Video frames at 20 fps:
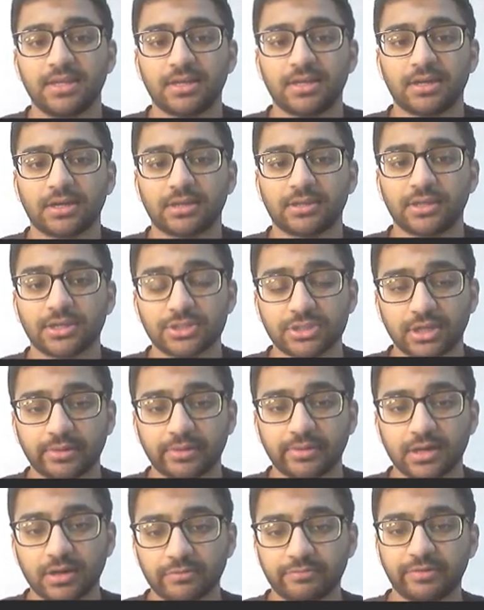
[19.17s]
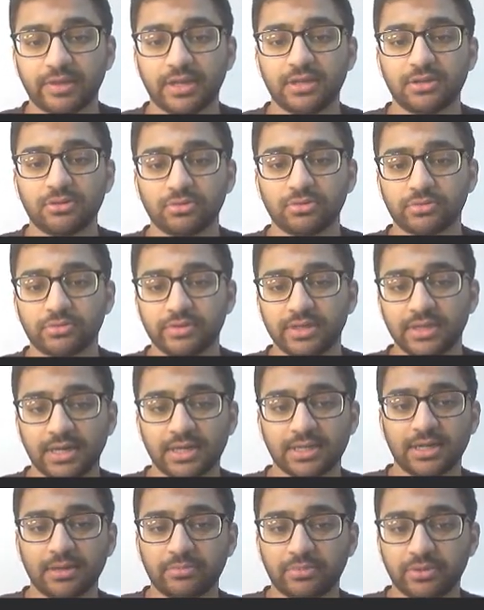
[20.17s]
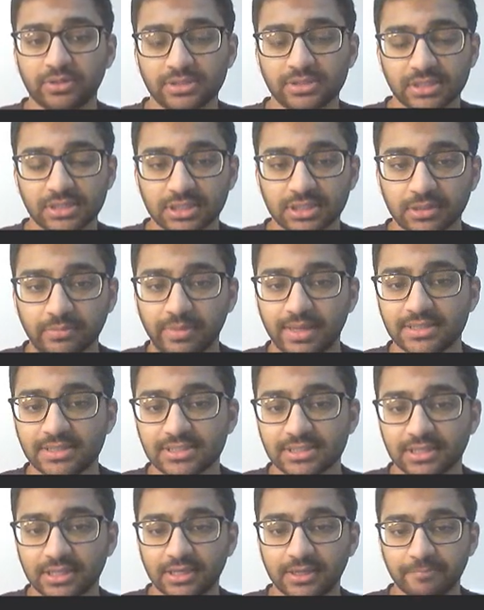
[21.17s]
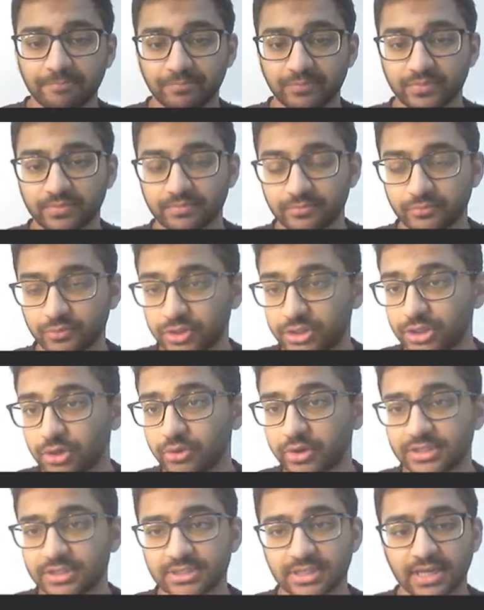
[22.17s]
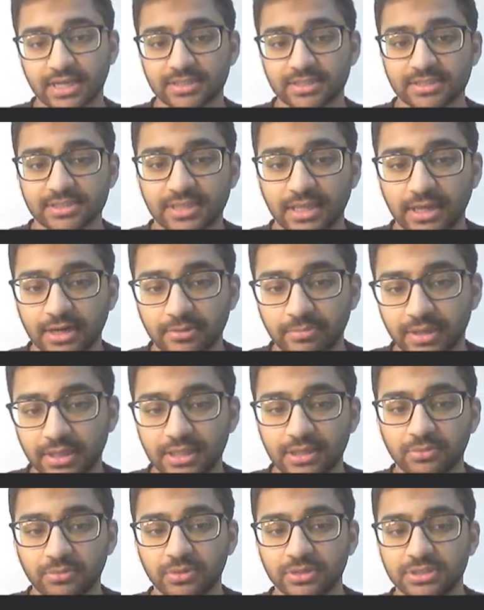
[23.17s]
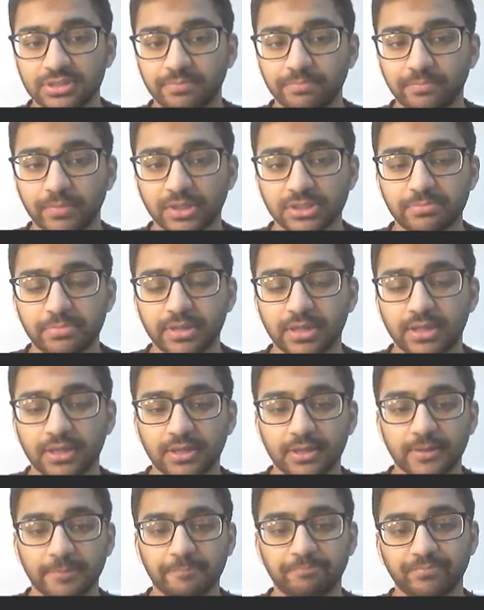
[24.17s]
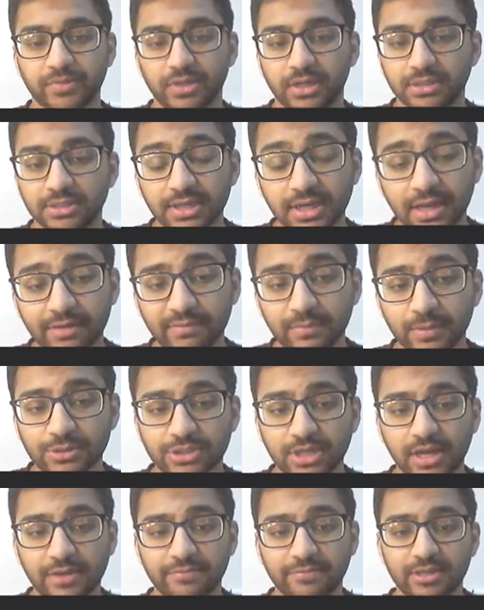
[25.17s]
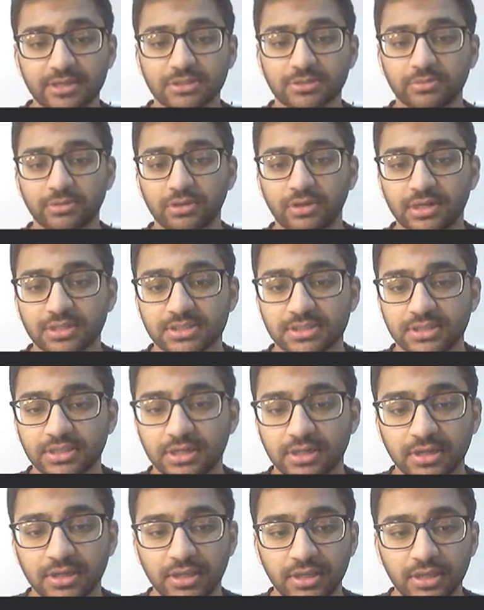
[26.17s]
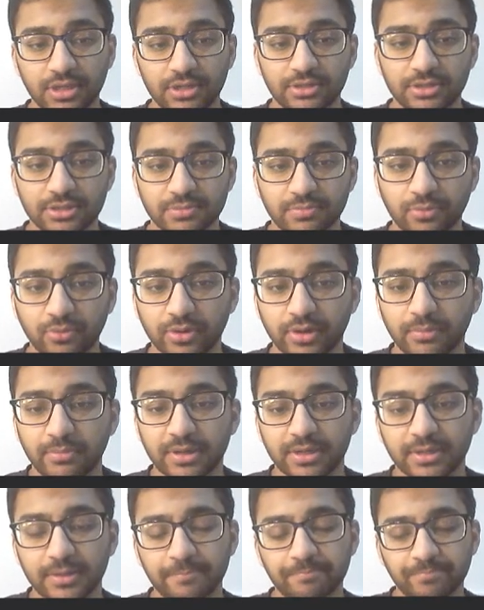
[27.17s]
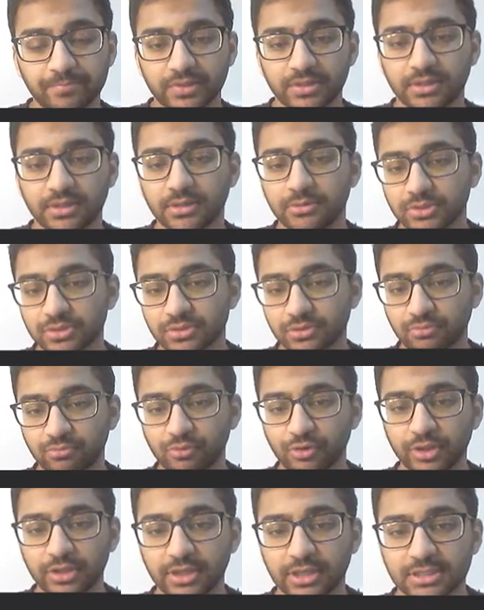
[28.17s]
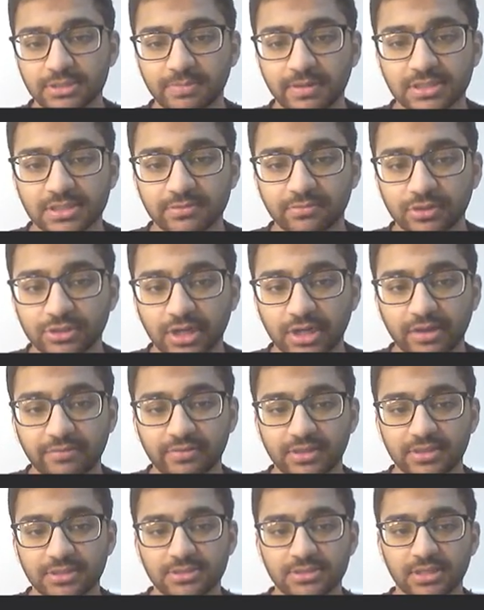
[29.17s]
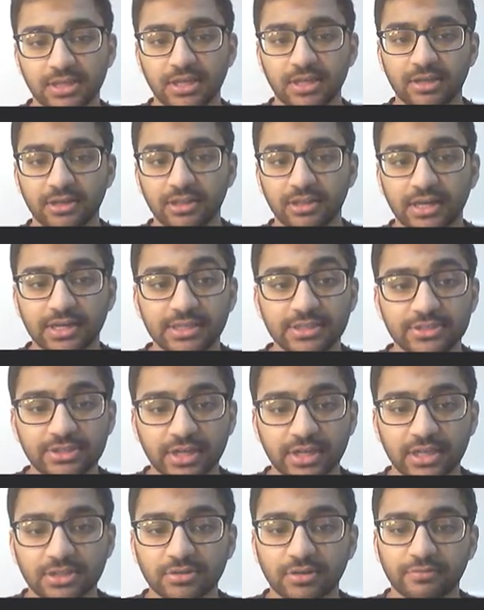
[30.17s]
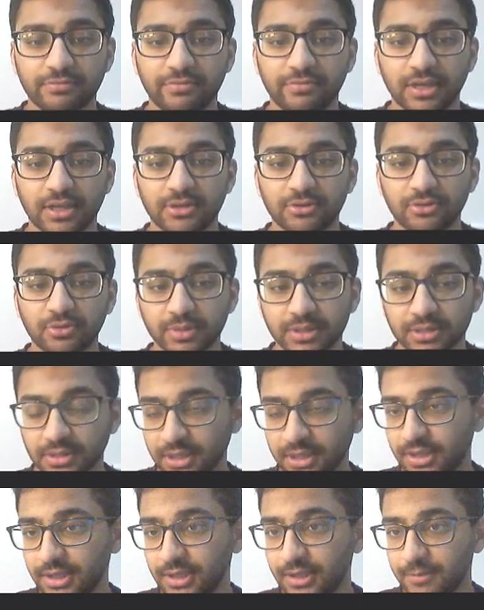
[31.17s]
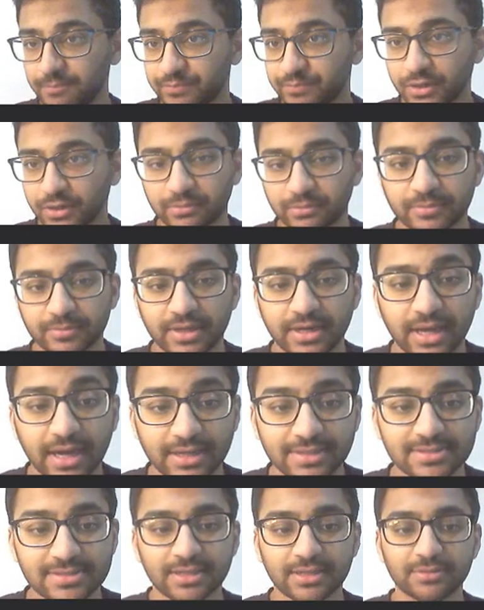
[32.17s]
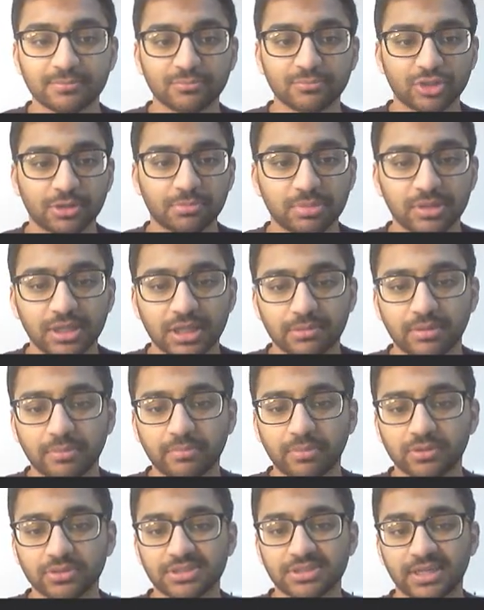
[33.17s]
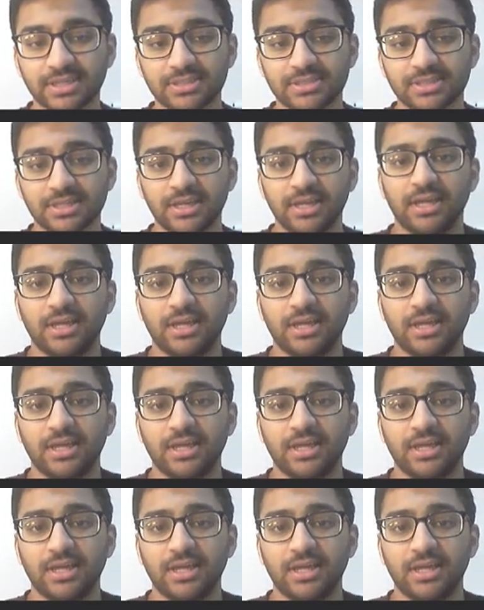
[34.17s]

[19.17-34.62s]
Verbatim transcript: Uh, yesterday hit on FanDuel 399.6 on the main slate with Jokic as a center pick. He was a must pick. I did not have him on DraftKings, so we lost there disappointing. But it, you know, it was really expensive on DraftKings. A lot easier to get to on FanDuel, but you know, in hindsight, should have played him on both sides.